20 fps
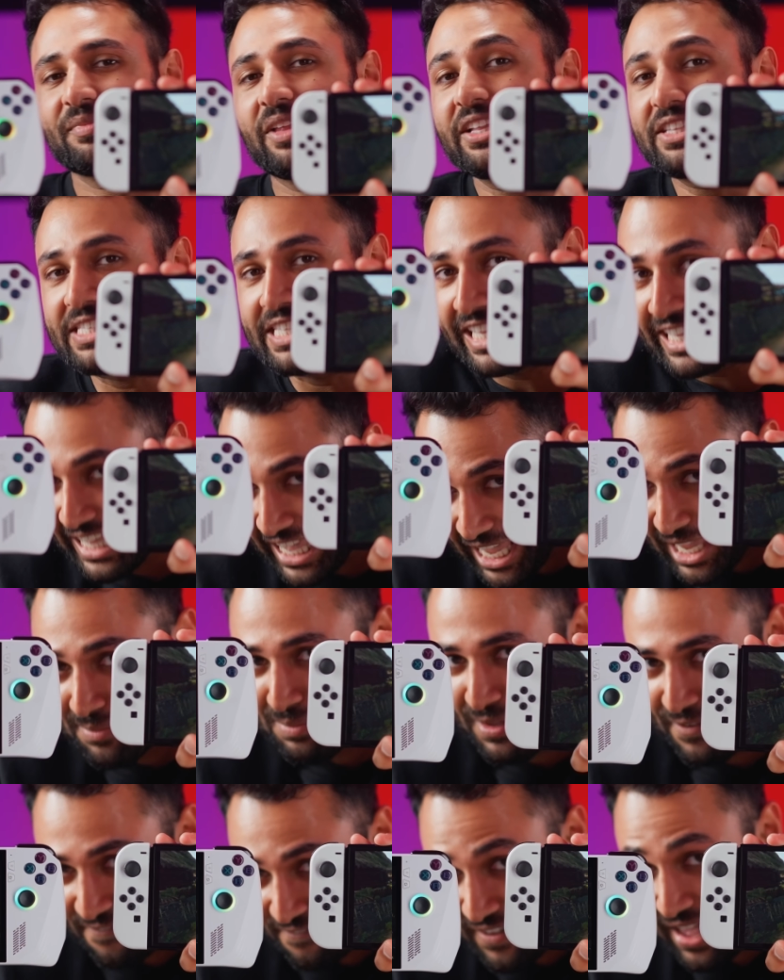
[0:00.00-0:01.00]
it's the game
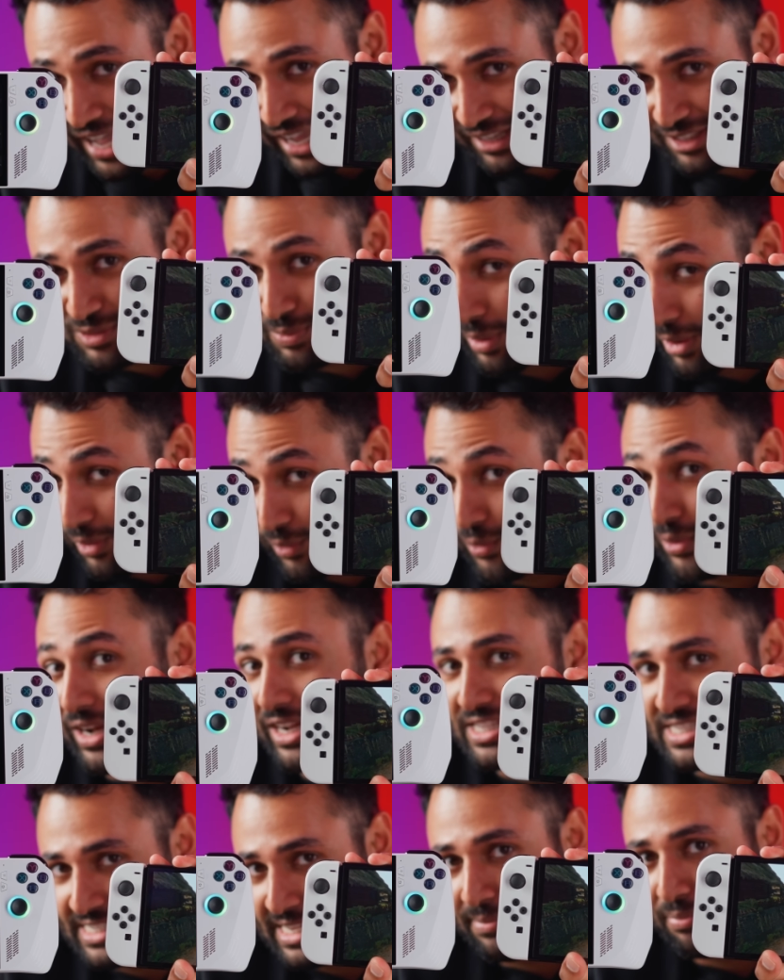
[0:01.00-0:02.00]
effect where it
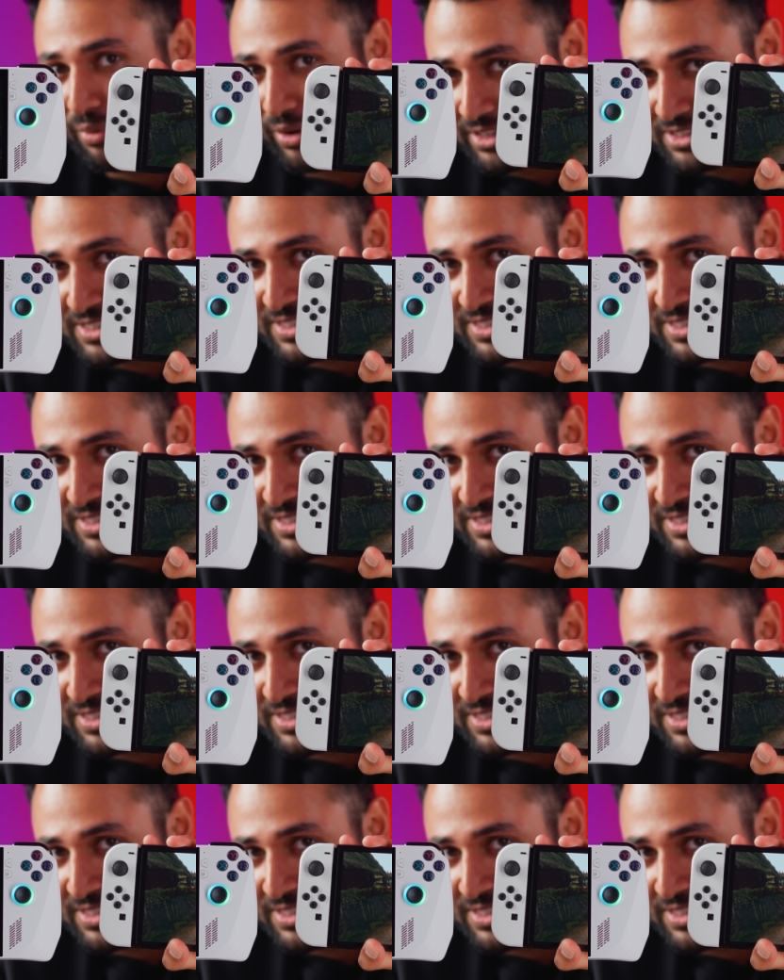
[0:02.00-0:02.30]
really separates